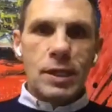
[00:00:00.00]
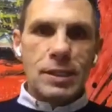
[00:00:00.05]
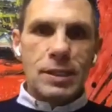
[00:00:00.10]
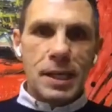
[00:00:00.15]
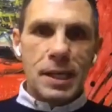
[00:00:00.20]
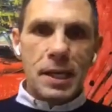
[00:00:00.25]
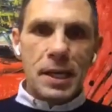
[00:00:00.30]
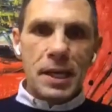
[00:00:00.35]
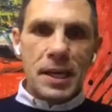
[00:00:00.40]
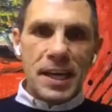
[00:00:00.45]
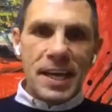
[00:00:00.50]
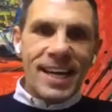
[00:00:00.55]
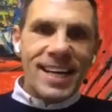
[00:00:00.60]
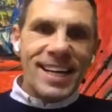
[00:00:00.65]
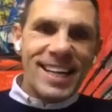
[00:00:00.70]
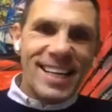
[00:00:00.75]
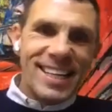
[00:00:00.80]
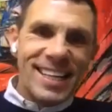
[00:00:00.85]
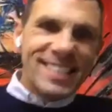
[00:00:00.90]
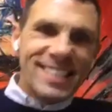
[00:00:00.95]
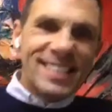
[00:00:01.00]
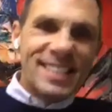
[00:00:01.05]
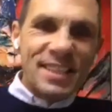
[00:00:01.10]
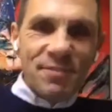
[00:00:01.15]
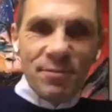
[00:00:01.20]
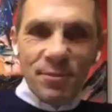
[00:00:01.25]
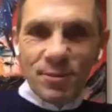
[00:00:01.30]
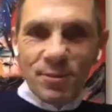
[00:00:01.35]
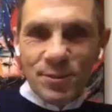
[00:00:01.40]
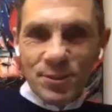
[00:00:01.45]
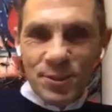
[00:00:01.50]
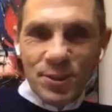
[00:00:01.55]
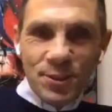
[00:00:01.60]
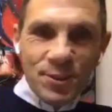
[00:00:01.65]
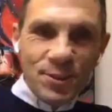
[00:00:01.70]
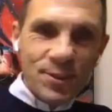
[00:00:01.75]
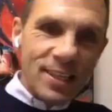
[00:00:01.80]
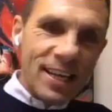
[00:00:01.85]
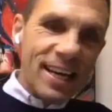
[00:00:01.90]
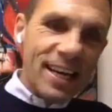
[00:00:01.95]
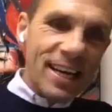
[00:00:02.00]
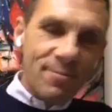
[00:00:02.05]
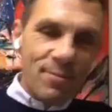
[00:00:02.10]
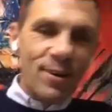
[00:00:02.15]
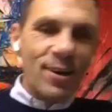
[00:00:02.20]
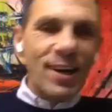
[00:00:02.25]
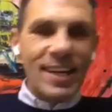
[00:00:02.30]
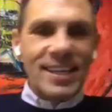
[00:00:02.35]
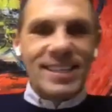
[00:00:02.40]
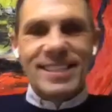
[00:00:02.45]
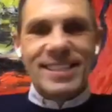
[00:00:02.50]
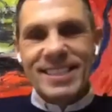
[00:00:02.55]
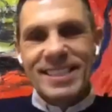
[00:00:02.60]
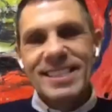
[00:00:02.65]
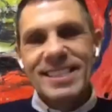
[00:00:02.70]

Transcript: they're saying here. 6'2", more or less.